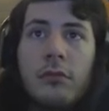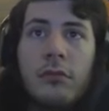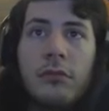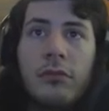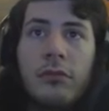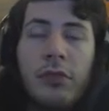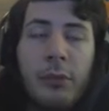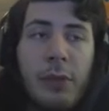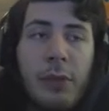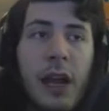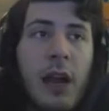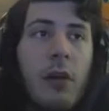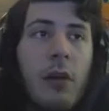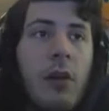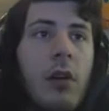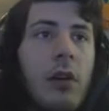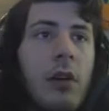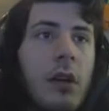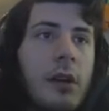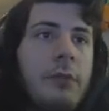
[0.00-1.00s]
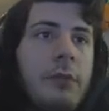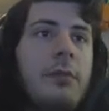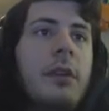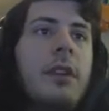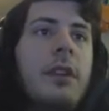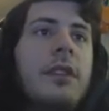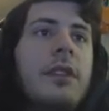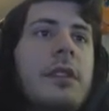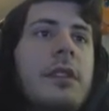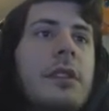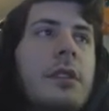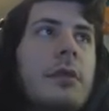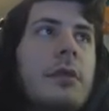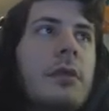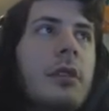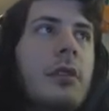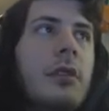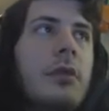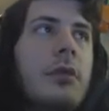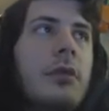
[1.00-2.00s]
from now on until you
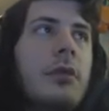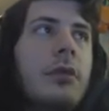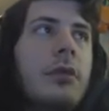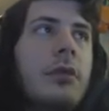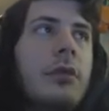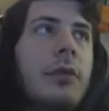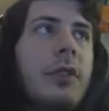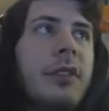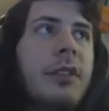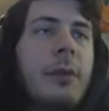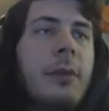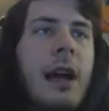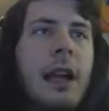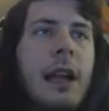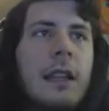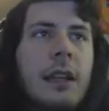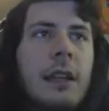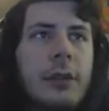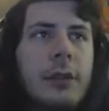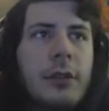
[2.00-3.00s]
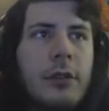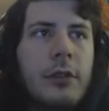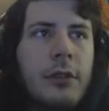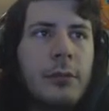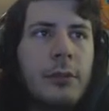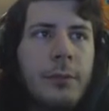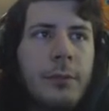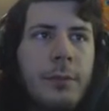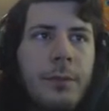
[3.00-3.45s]
go to the smiling room.